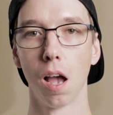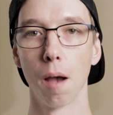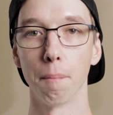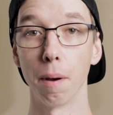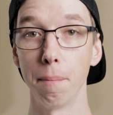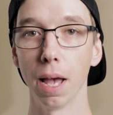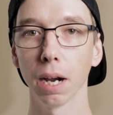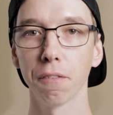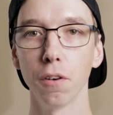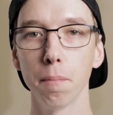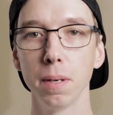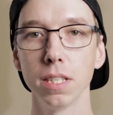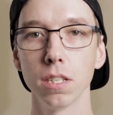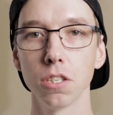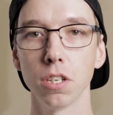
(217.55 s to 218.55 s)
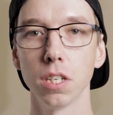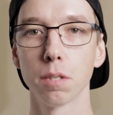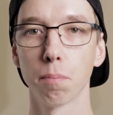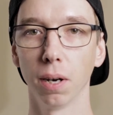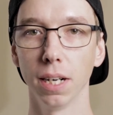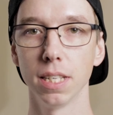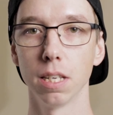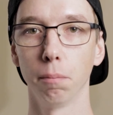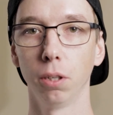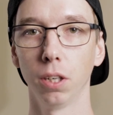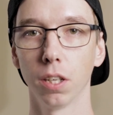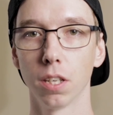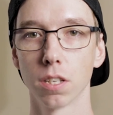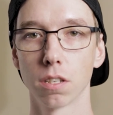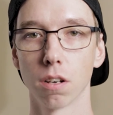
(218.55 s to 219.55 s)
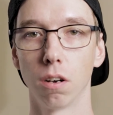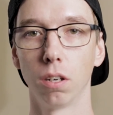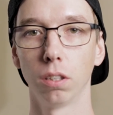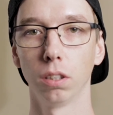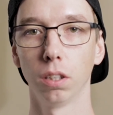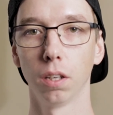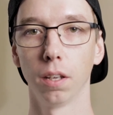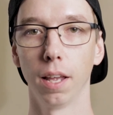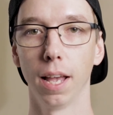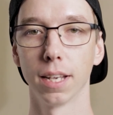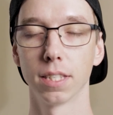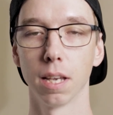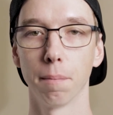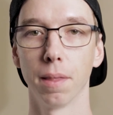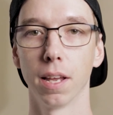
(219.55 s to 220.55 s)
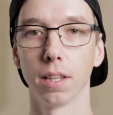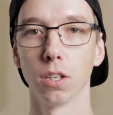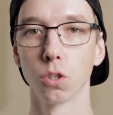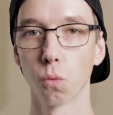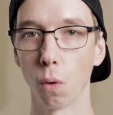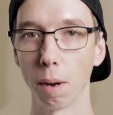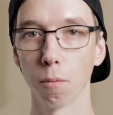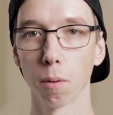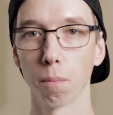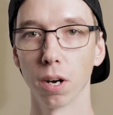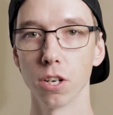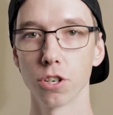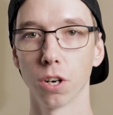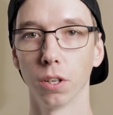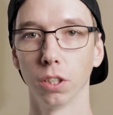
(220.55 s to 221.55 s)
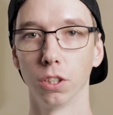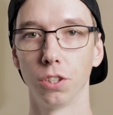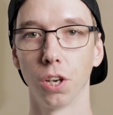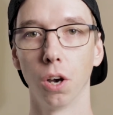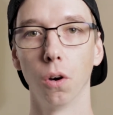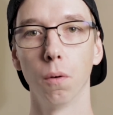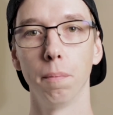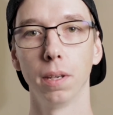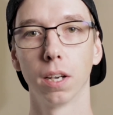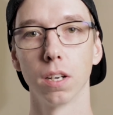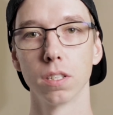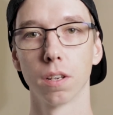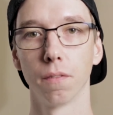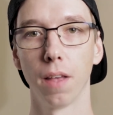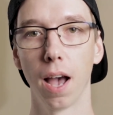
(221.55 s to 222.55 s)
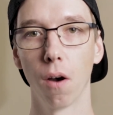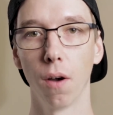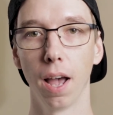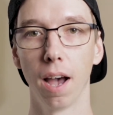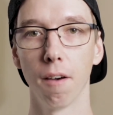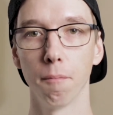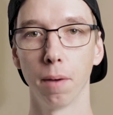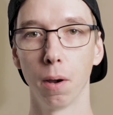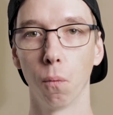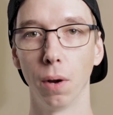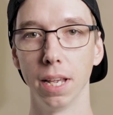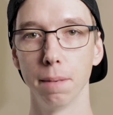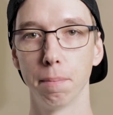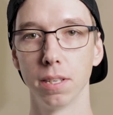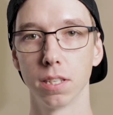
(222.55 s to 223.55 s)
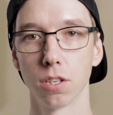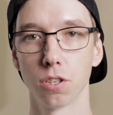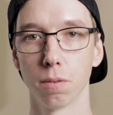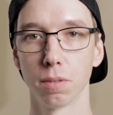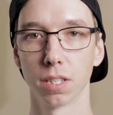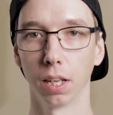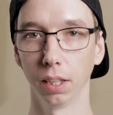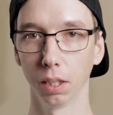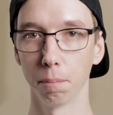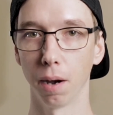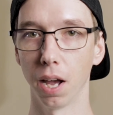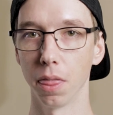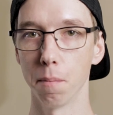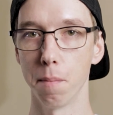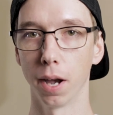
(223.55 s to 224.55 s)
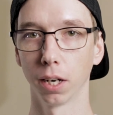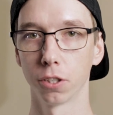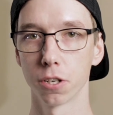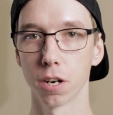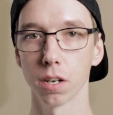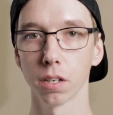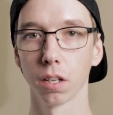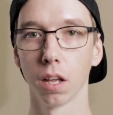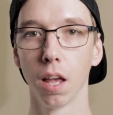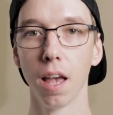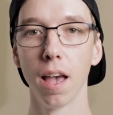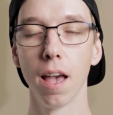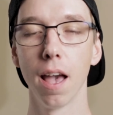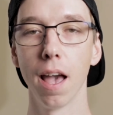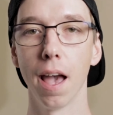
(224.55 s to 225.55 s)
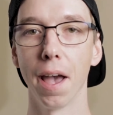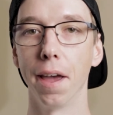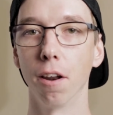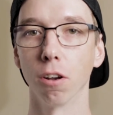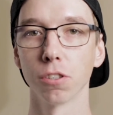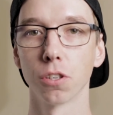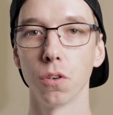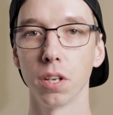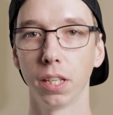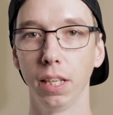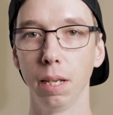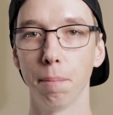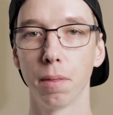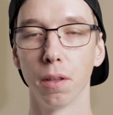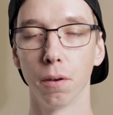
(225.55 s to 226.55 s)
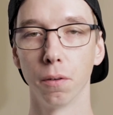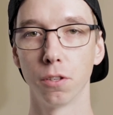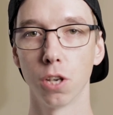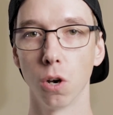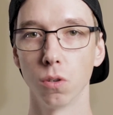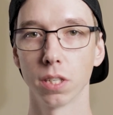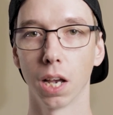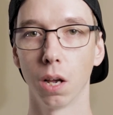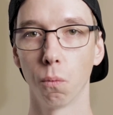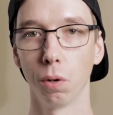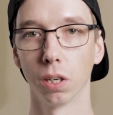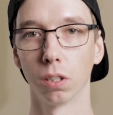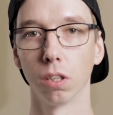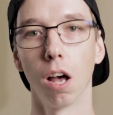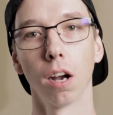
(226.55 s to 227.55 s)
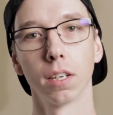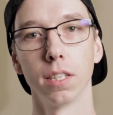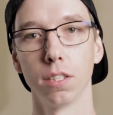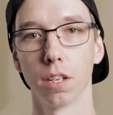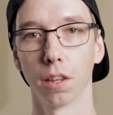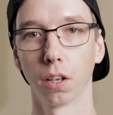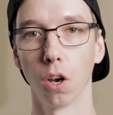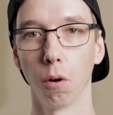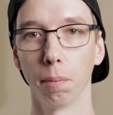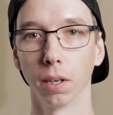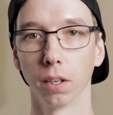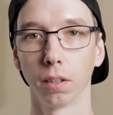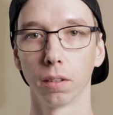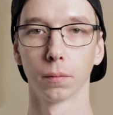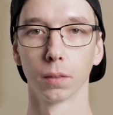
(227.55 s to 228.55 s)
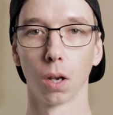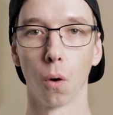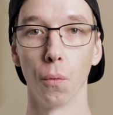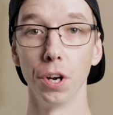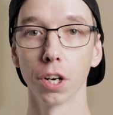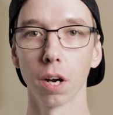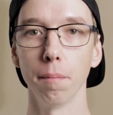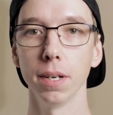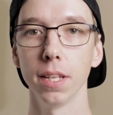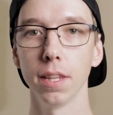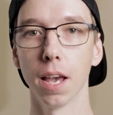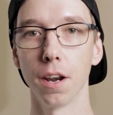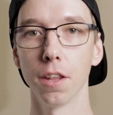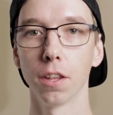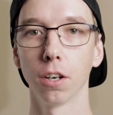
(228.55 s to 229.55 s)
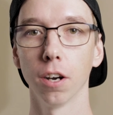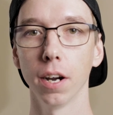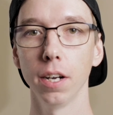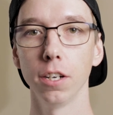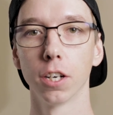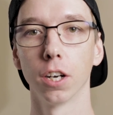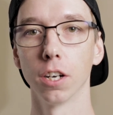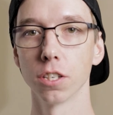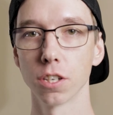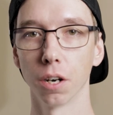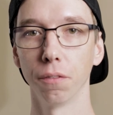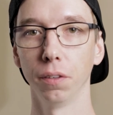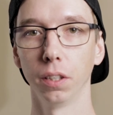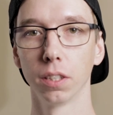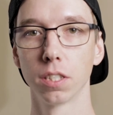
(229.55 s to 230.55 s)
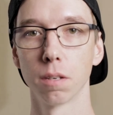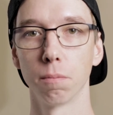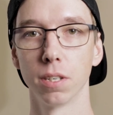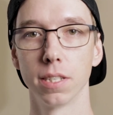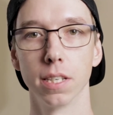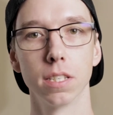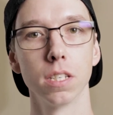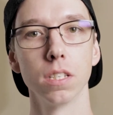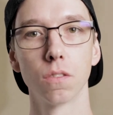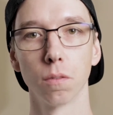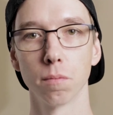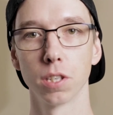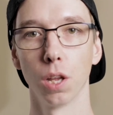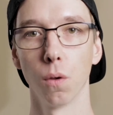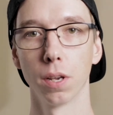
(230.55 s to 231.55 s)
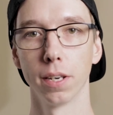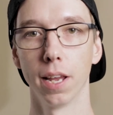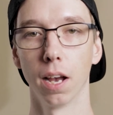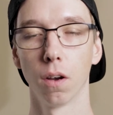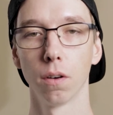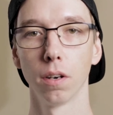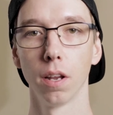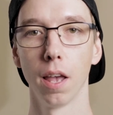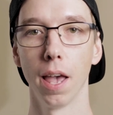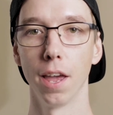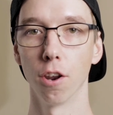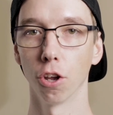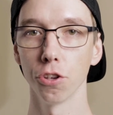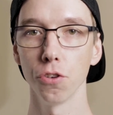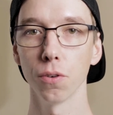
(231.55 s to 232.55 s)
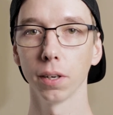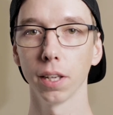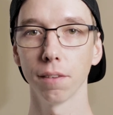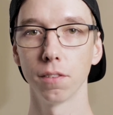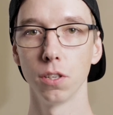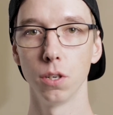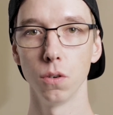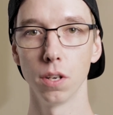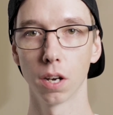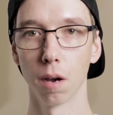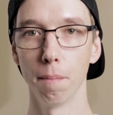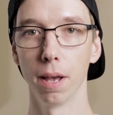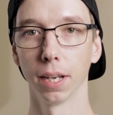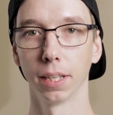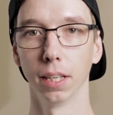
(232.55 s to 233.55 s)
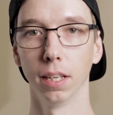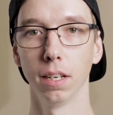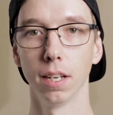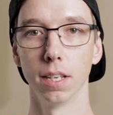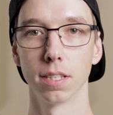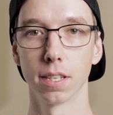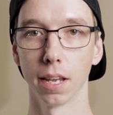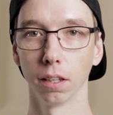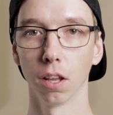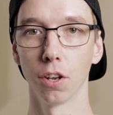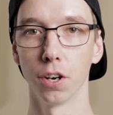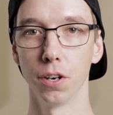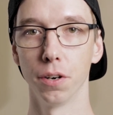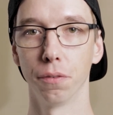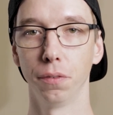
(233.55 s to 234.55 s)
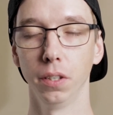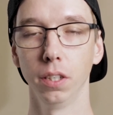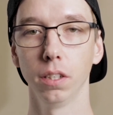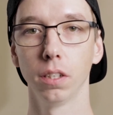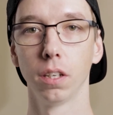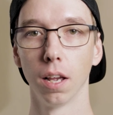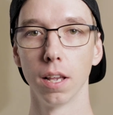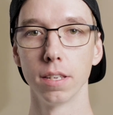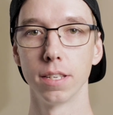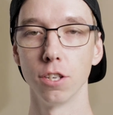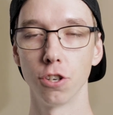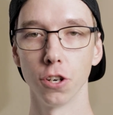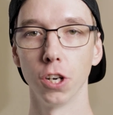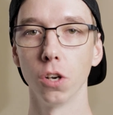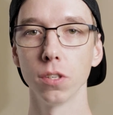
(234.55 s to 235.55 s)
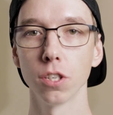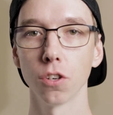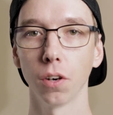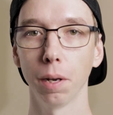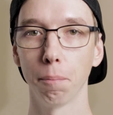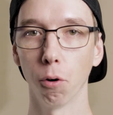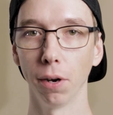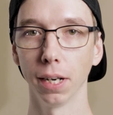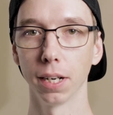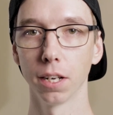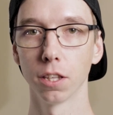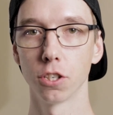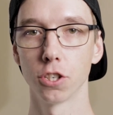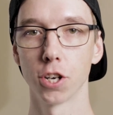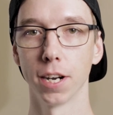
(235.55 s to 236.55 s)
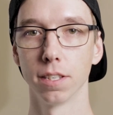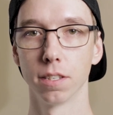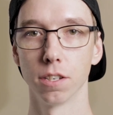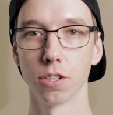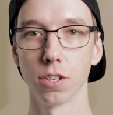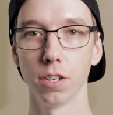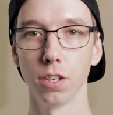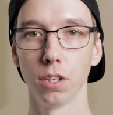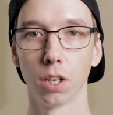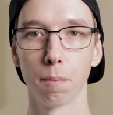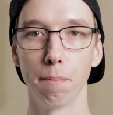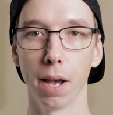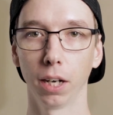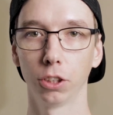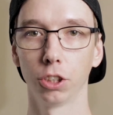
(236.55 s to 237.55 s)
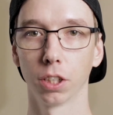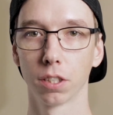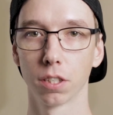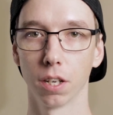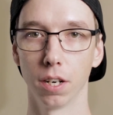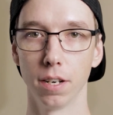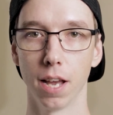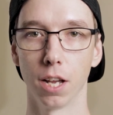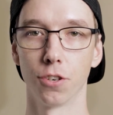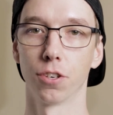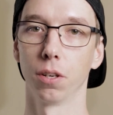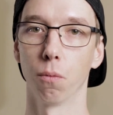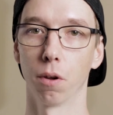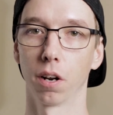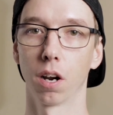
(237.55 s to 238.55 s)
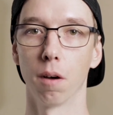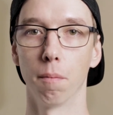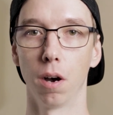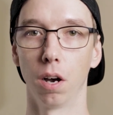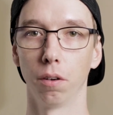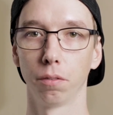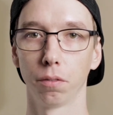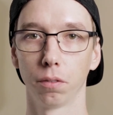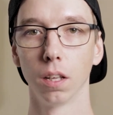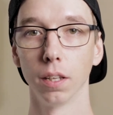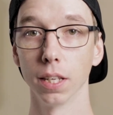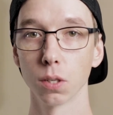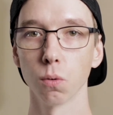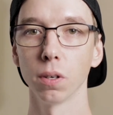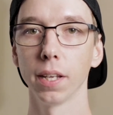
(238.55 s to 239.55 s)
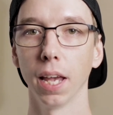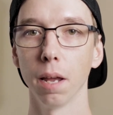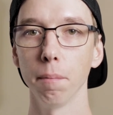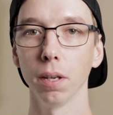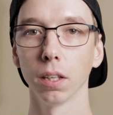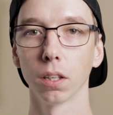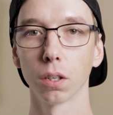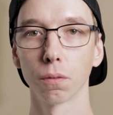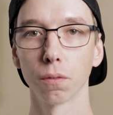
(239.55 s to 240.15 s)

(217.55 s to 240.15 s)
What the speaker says: My back foot position is pretty similar to the stall, except that there's way more pressure on the toe because of how I have my weight positioned slightly behind the back truck, and also to keep the toe side wheel locked into the coping. When you're coming to the end of the grind, you're going to start feeling some resistance from slowing down, and all you really have to do to come back in is stay light on your feet. Since your nose is already pointing into the transition, your back truck's going to naturally want to come off. This one can be a little